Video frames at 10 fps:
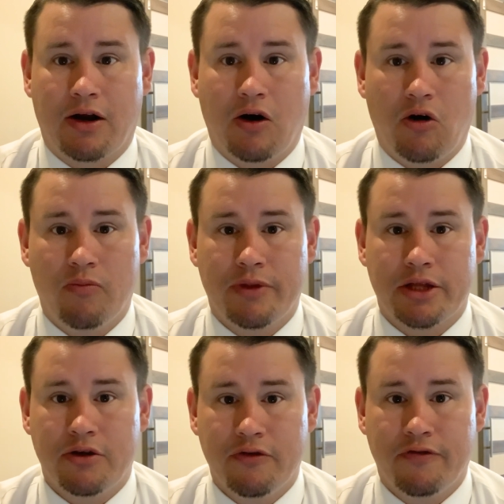home that
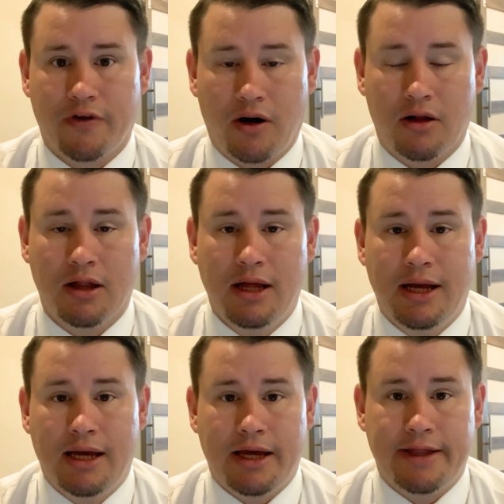you fall
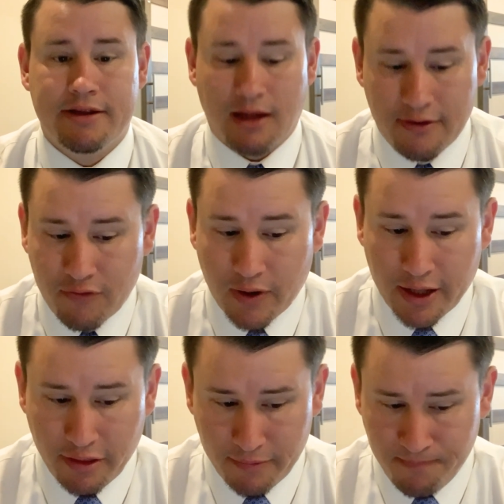in love
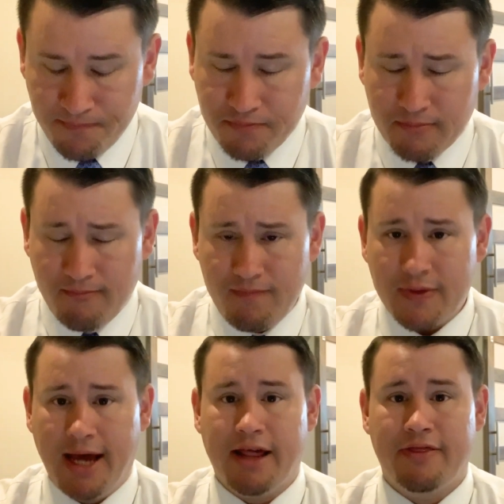with.
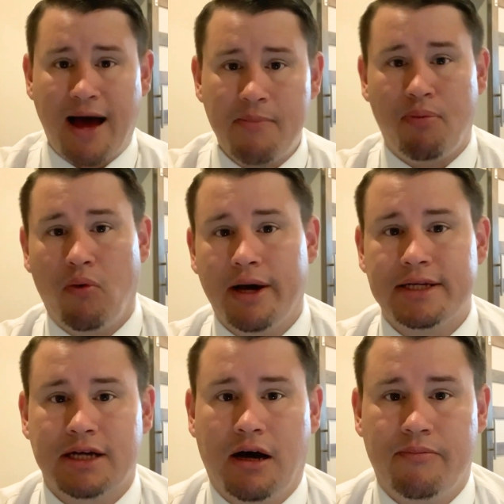And at that
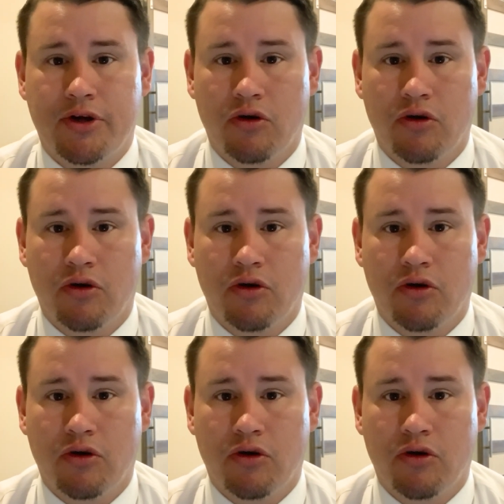point, your